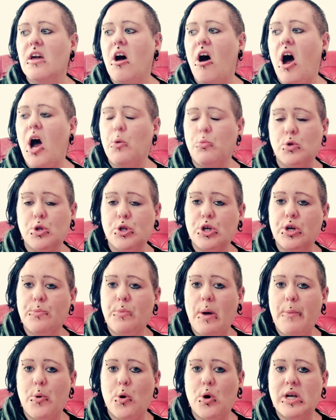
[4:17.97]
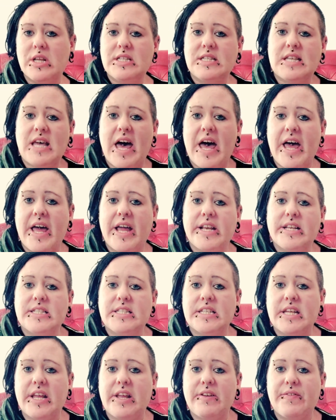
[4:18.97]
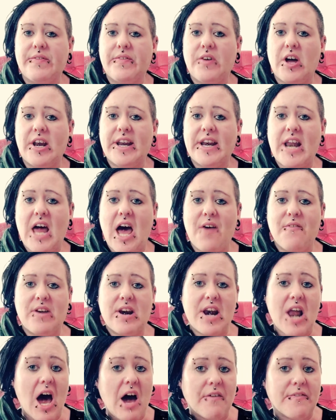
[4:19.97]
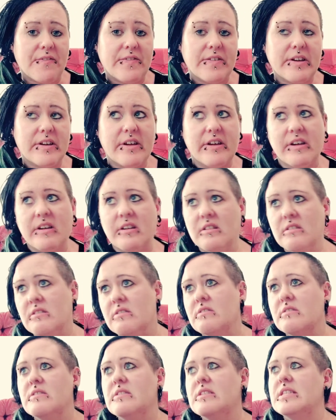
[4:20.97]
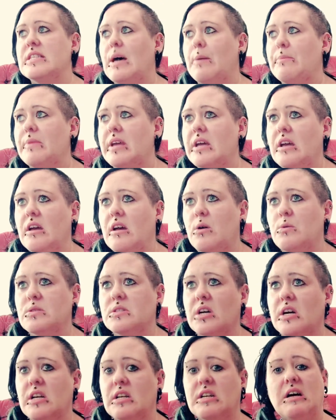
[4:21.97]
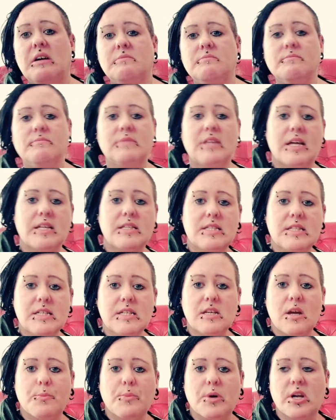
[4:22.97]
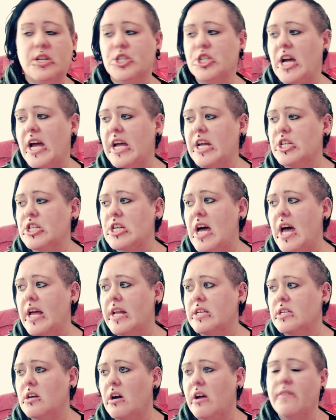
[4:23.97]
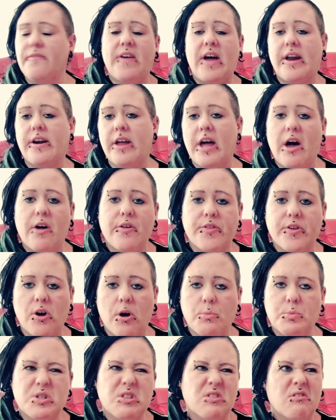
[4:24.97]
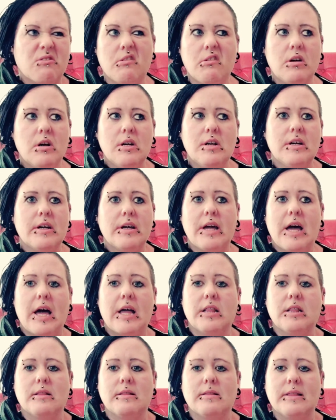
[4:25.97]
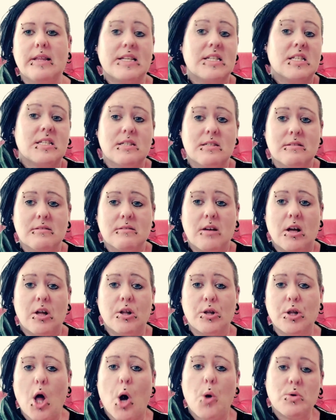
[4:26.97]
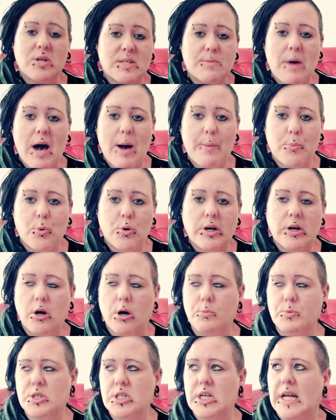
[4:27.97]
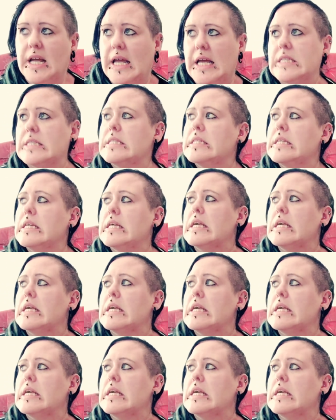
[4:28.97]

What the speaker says: I would look at my points, and if I didn't have enough for something, I was like, no, that's it, I'm going to change. And I'd found a healthy option, or a lower Smart Point option, I guess.